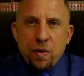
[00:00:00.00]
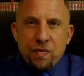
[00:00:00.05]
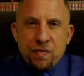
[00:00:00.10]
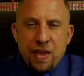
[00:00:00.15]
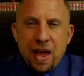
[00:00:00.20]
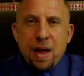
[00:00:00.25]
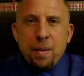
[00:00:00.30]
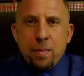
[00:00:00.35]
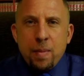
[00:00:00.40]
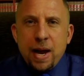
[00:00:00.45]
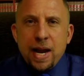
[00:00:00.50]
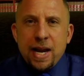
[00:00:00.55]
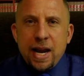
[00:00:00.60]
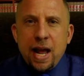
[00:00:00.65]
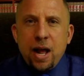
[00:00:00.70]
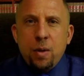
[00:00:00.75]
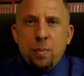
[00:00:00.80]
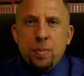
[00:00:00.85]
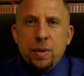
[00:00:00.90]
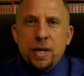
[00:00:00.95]
That might
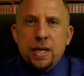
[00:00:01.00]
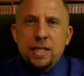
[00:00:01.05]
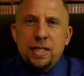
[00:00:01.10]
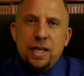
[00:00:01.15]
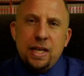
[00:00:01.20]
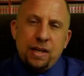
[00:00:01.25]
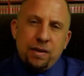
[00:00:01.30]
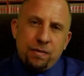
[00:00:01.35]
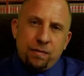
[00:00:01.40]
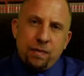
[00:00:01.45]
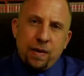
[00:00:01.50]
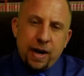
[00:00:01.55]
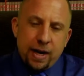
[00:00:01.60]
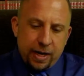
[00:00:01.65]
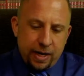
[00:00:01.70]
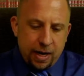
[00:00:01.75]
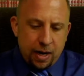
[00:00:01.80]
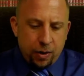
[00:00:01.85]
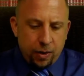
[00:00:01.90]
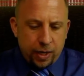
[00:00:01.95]
help us in
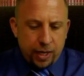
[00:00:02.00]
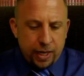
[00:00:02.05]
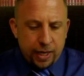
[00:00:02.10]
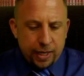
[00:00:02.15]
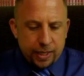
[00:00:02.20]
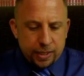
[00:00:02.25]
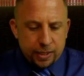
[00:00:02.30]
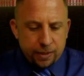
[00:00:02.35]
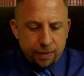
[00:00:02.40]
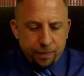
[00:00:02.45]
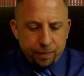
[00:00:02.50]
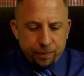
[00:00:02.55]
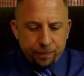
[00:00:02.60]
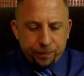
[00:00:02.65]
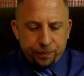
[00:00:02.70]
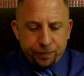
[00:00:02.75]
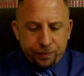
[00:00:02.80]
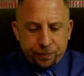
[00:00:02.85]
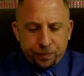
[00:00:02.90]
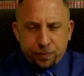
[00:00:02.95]
fighting our case.
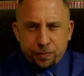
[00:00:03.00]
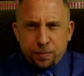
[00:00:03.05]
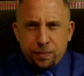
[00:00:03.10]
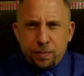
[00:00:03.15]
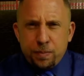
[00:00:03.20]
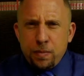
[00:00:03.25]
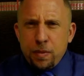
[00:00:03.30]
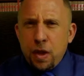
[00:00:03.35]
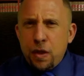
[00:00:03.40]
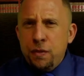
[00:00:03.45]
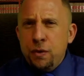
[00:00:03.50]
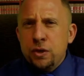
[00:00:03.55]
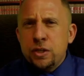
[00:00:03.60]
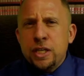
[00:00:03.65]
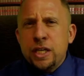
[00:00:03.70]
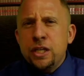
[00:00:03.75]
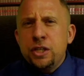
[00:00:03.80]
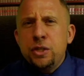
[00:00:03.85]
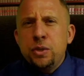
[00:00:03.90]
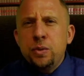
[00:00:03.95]

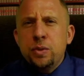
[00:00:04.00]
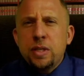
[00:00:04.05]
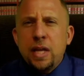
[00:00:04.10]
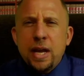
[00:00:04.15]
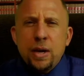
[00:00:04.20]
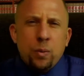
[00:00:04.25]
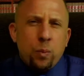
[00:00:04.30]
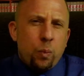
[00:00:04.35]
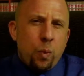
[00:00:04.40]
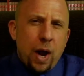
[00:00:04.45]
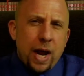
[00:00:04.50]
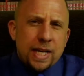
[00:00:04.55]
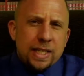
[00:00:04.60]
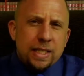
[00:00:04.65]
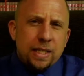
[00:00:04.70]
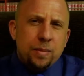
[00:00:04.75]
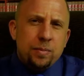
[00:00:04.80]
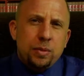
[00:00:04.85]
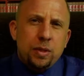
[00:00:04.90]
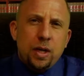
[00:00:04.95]
There's issues like
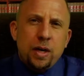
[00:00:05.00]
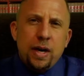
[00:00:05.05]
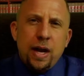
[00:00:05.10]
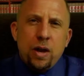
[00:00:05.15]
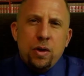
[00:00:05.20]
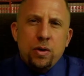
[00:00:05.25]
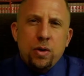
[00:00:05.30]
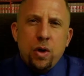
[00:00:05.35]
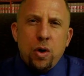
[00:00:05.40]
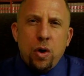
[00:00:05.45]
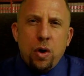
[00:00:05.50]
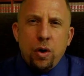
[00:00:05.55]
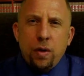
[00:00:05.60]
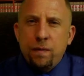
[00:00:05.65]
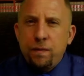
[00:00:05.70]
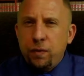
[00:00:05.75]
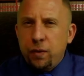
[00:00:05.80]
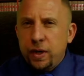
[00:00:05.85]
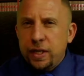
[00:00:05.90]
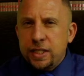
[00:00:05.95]
rising blood
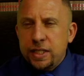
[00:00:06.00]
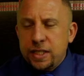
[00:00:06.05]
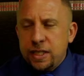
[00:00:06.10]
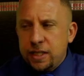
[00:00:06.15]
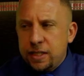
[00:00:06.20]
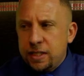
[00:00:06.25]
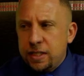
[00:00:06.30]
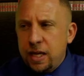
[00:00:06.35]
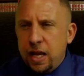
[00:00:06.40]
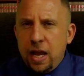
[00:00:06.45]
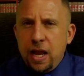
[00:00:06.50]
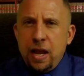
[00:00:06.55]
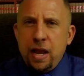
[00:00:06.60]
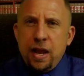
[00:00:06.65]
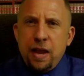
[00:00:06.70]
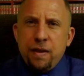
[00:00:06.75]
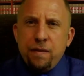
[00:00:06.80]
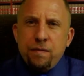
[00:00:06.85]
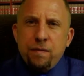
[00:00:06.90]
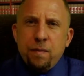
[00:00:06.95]
alcohol. For instance,
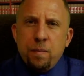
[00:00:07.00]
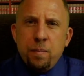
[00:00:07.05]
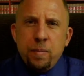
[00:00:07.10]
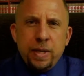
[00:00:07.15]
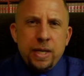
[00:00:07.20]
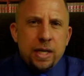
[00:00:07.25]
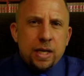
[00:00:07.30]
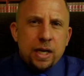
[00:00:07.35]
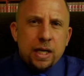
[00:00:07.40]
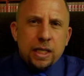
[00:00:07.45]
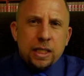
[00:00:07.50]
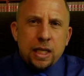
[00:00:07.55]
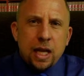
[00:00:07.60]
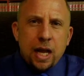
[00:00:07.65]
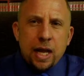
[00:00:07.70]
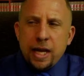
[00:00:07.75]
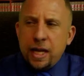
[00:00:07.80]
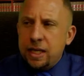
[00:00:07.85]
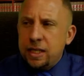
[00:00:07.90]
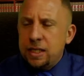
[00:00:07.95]
if me and a
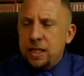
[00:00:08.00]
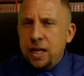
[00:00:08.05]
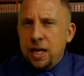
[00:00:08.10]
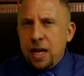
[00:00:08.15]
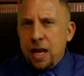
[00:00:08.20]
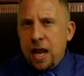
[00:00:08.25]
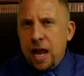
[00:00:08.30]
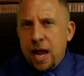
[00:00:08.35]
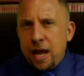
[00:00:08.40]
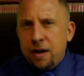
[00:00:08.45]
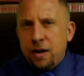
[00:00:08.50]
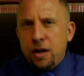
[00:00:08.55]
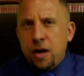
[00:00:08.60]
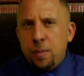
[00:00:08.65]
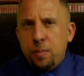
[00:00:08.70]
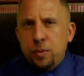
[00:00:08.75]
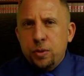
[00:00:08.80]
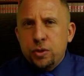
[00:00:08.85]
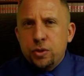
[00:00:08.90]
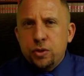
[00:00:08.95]
client had a
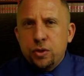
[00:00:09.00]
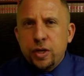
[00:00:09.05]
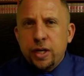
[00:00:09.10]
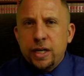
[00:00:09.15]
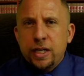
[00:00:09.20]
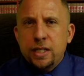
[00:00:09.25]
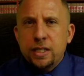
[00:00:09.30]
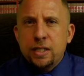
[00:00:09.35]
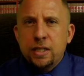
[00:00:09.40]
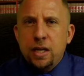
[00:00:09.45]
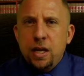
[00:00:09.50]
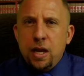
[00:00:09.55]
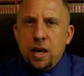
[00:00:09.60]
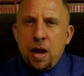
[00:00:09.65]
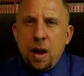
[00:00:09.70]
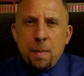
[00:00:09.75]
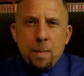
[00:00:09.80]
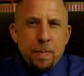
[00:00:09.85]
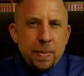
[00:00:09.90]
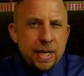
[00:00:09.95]
couple of drinks,
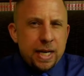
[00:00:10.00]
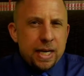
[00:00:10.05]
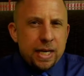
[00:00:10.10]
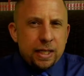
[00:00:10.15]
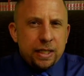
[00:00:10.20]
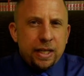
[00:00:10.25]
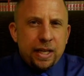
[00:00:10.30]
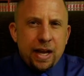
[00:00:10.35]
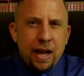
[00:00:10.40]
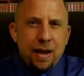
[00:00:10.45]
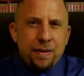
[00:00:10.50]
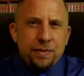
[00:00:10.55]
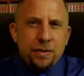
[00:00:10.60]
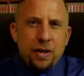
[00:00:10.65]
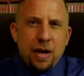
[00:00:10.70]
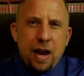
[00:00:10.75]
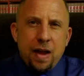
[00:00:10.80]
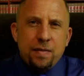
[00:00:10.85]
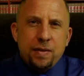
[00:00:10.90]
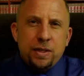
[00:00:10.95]
immediately
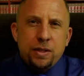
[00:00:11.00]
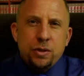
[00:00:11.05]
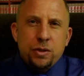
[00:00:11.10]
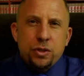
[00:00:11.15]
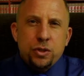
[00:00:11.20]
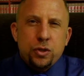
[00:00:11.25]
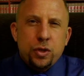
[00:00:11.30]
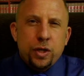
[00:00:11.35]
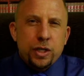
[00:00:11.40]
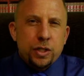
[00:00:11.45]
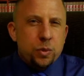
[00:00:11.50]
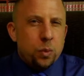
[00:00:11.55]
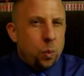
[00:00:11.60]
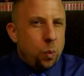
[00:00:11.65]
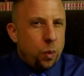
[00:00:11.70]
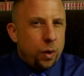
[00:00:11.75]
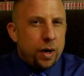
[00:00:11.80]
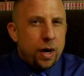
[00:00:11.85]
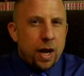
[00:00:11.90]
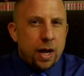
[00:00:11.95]
after having those drinks,
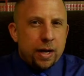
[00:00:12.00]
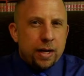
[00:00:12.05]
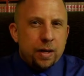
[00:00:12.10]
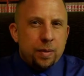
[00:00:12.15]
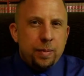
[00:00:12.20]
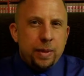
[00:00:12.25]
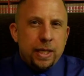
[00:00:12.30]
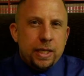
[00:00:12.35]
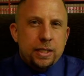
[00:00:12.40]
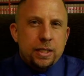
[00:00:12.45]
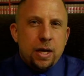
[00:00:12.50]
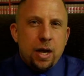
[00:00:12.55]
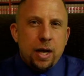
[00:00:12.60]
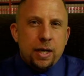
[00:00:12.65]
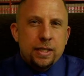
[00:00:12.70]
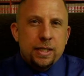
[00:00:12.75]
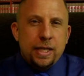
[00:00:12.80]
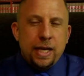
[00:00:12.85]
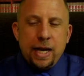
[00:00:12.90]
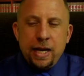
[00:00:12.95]
we're not going to be
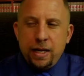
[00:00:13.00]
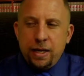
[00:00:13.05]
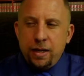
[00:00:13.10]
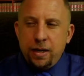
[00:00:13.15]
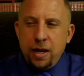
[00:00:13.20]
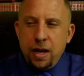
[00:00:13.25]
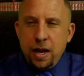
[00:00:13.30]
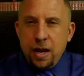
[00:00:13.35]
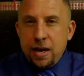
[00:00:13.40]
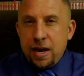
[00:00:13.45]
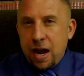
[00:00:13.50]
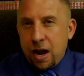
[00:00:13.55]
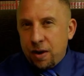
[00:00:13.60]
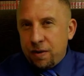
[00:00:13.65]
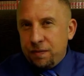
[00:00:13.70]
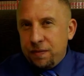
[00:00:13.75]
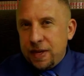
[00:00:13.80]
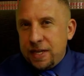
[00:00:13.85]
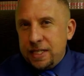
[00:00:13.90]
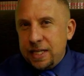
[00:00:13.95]
intoxicated.
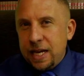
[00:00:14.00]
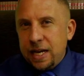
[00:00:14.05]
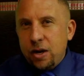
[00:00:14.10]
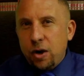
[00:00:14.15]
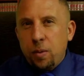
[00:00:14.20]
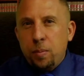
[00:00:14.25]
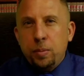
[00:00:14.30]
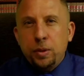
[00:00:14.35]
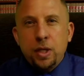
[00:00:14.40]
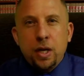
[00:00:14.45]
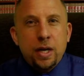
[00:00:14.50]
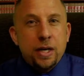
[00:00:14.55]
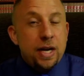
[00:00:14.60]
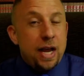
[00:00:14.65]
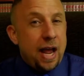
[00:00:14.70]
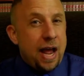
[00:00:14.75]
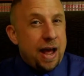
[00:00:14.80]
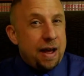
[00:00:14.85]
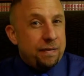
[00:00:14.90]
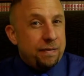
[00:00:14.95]
Now, if they take our blood
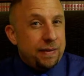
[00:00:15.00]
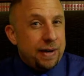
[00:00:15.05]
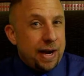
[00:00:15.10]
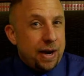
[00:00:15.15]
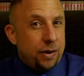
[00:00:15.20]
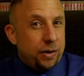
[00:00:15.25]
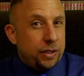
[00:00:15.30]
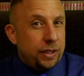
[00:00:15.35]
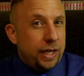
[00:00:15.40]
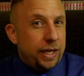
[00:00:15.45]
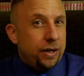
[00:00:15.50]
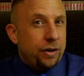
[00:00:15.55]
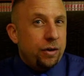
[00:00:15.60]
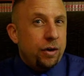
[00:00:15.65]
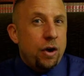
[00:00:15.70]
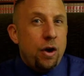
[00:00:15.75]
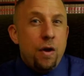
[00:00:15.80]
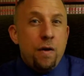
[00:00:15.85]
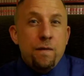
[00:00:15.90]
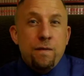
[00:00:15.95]
half an hour
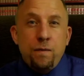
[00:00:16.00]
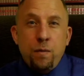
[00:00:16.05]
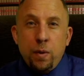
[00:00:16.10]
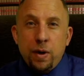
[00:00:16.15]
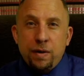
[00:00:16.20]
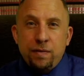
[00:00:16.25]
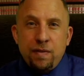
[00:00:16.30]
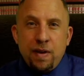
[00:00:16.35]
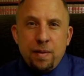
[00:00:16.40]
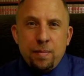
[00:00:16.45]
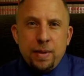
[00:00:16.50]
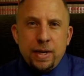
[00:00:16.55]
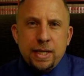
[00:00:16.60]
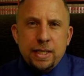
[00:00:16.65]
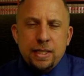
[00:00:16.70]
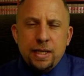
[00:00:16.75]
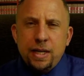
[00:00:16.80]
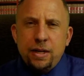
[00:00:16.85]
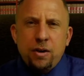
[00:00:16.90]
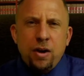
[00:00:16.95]
later, 45
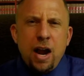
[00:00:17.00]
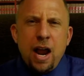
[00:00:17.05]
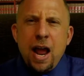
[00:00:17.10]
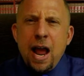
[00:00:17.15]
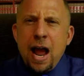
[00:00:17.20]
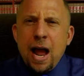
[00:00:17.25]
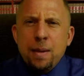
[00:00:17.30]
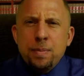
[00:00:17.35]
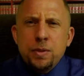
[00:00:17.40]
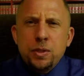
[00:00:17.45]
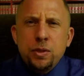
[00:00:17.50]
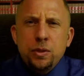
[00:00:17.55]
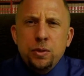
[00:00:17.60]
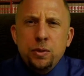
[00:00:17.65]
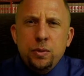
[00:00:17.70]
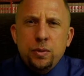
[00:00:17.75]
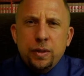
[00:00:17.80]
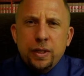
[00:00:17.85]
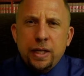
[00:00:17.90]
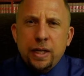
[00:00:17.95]
minutes later,
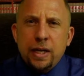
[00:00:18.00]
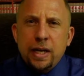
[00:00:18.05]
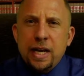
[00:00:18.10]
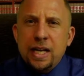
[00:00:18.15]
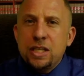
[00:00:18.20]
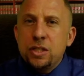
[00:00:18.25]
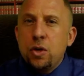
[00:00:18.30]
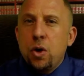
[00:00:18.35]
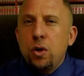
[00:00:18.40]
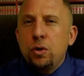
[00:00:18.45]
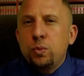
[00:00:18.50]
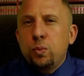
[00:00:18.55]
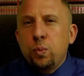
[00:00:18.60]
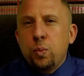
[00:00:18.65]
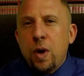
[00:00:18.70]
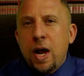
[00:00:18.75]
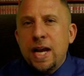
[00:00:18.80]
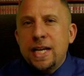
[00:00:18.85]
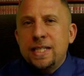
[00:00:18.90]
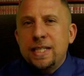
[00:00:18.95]
absolutely. It's
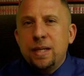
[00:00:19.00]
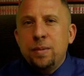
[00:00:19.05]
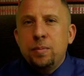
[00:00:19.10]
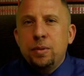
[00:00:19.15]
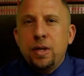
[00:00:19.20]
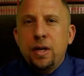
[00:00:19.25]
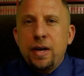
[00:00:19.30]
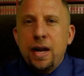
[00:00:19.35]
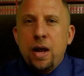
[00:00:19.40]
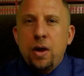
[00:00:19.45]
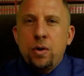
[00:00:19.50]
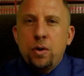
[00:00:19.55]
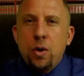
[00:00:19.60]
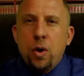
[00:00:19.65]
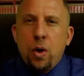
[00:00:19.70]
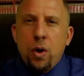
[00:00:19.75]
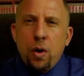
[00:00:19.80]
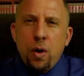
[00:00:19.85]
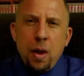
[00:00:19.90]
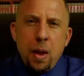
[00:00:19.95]
called rising blood
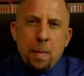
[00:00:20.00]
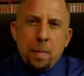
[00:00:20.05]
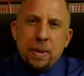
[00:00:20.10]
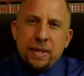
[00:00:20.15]
alcohol.